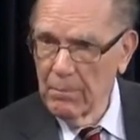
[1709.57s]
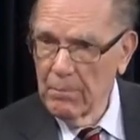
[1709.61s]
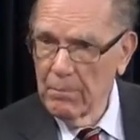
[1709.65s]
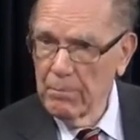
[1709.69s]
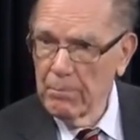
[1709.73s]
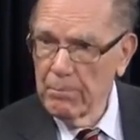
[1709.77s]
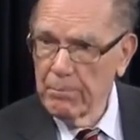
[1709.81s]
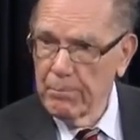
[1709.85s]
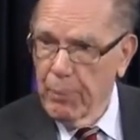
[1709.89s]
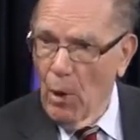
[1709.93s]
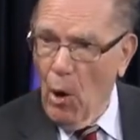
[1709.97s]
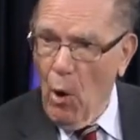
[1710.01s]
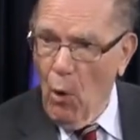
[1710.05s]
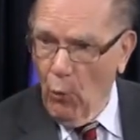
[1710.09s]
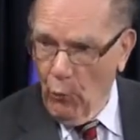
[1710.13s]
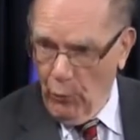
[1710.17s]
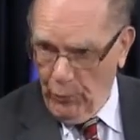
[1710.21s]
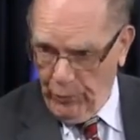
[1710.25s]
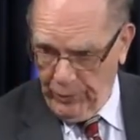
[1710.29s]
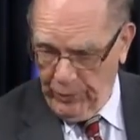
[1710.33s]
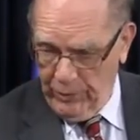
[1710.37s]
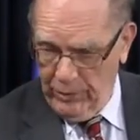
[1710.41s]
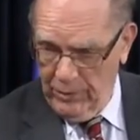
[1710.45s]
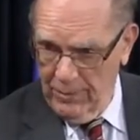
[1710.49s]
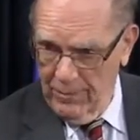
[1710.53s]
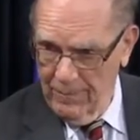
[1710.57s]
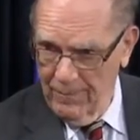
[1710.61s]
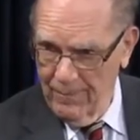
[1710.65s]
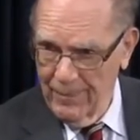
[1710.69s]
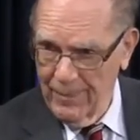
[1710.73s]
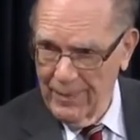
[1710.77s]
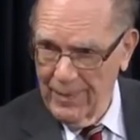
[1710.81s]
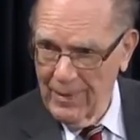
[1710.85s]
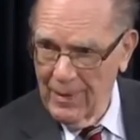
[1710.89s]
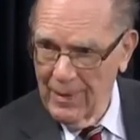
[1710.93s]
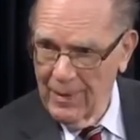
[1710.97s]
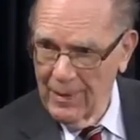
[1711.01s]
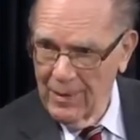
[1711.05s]
both
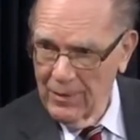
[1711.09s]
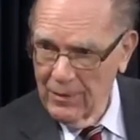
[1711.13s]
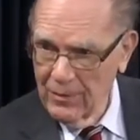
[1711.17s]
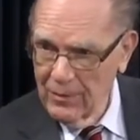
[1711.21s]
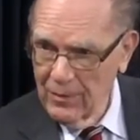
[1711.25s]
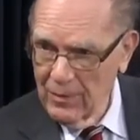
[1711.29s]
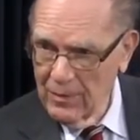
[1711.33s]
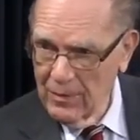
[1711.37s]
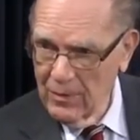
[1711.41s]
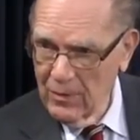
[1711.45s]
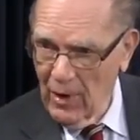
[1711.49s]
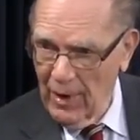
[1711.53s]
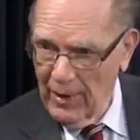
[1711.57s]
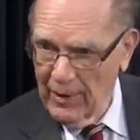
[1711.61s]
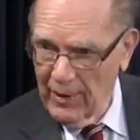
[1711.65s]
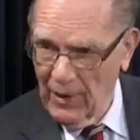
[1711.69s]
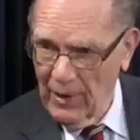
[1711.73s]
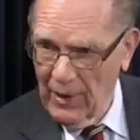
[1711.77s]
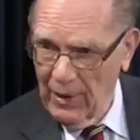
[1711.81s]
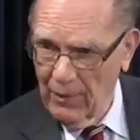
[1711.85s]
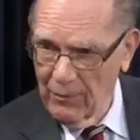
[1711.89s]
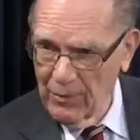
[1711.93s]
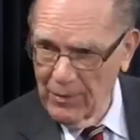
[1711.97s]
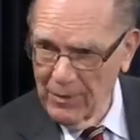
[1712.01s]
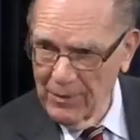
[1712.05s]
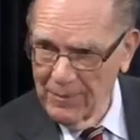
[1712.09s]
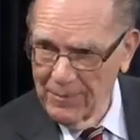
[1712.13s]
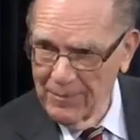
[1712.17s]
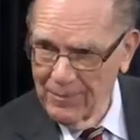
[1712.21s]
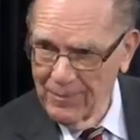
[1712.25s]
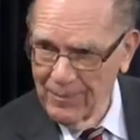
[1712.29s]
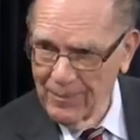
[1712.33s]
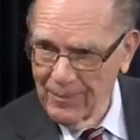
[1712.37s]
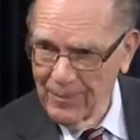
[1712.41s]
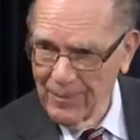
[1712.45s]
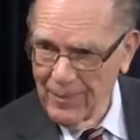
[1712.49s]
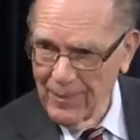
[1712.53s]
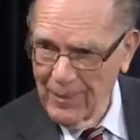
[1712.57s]
9/11,
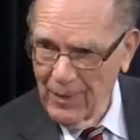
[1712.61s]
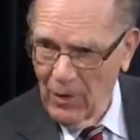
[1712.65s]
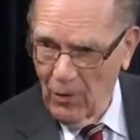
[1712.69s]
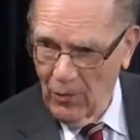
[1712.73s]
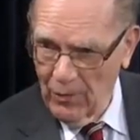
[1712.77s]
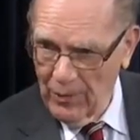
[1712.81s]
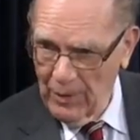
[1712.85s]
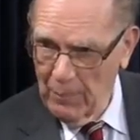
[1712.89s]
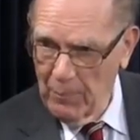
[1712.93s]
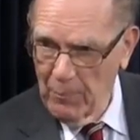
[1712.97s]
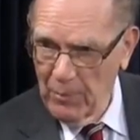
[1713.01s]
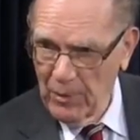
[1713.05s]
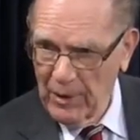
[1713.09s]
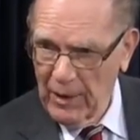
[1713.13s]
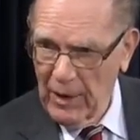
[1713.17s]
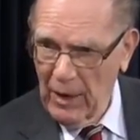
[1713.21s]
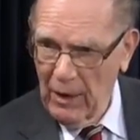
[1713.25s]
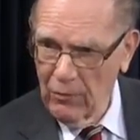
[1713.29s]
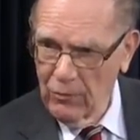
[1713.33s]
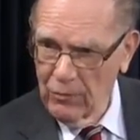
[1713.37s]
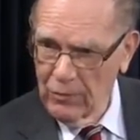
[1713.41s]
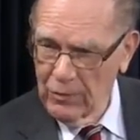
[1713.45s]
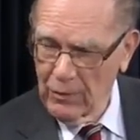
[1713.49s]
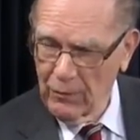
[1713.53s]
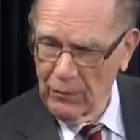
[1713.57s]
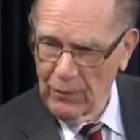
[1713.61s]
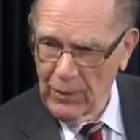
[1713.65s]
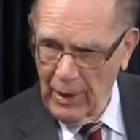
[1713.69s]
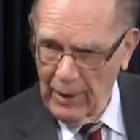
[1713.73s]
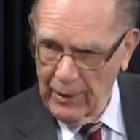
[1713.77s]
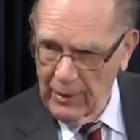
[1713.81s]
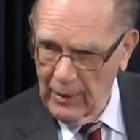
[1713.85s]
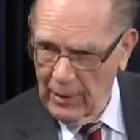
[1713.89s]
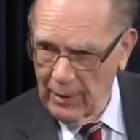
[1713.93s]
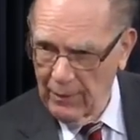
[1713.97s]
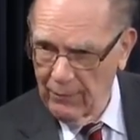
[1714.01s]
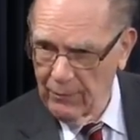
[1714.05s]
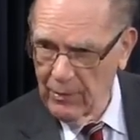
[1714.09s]
or implications of
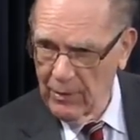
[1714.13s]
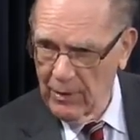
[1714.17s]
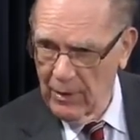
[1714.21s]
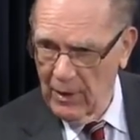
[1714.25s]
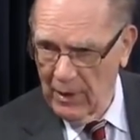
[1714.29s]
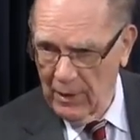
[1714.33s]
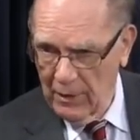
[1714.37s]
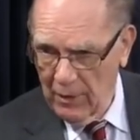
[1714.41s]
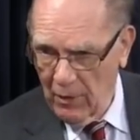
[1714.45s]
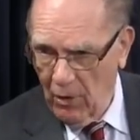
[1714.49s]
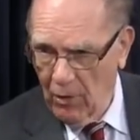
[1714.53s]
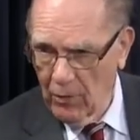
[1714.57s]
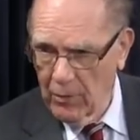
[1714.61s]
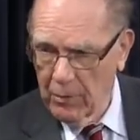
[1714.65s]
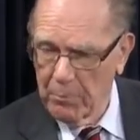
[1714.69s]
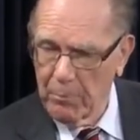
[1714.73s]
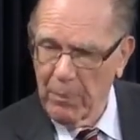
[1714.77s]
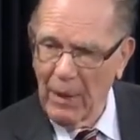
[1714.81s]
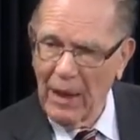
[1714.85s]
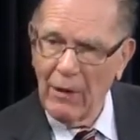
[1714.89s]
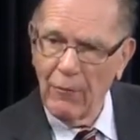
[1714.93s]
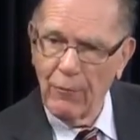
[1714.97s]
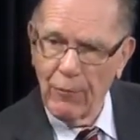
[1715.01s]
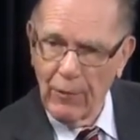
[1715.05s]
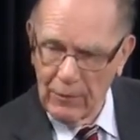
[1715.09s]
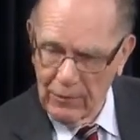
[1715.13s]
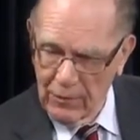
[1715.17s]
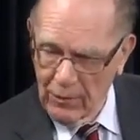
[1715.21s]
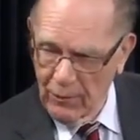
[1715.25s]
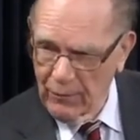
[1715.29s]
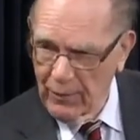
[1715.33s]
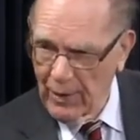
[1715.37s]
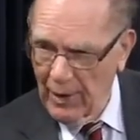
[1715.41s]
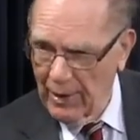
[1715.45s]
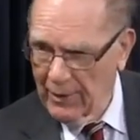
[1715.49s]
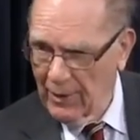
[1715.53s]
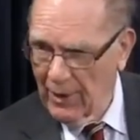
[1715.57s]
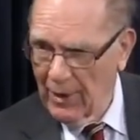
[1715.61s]
9/11, or the benefits of
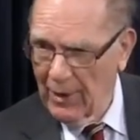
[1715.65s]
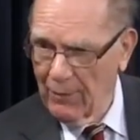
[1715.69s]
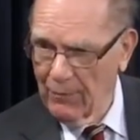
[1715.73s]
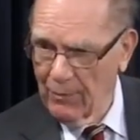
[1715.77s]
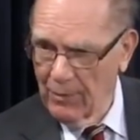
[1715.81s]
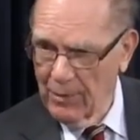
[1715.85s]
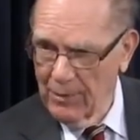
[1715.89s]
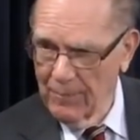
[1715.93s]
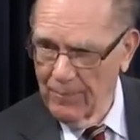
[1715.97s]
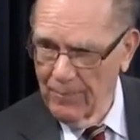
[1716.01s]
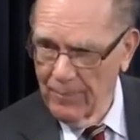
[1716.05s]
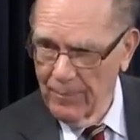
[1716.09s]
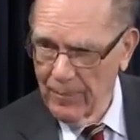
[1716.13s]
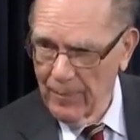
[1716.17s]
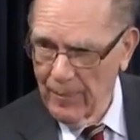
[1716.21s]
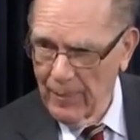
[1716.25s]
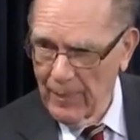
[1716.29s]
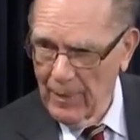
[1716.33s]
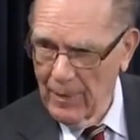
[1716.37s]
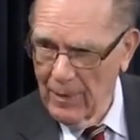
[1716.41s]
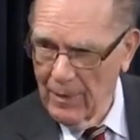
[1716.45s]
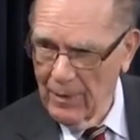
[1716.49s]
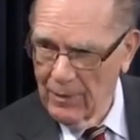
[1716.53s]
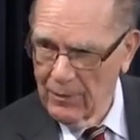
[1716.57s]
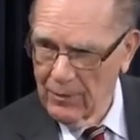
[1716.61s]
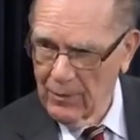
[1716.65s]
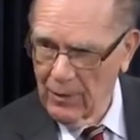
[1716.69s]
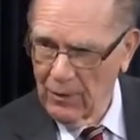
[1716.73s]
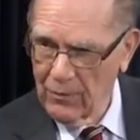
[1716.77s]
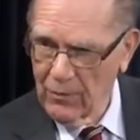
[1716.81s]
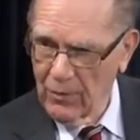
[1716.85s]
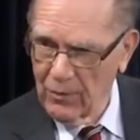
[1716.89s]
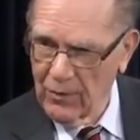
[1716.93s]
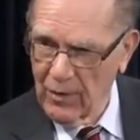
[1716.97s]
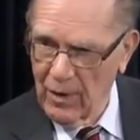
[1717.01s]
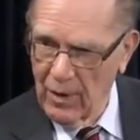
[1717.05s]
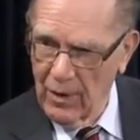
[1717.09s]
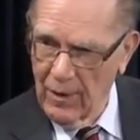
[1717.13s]
9/11, such
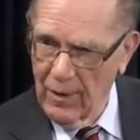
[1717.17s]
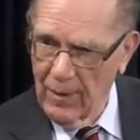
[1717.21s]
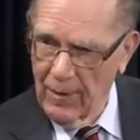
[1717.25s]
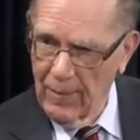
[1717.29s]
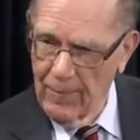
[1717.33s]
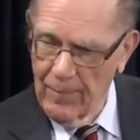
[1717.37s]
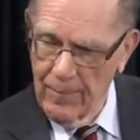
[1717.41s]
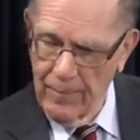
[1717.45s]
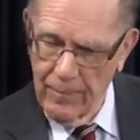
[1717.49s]
as they are.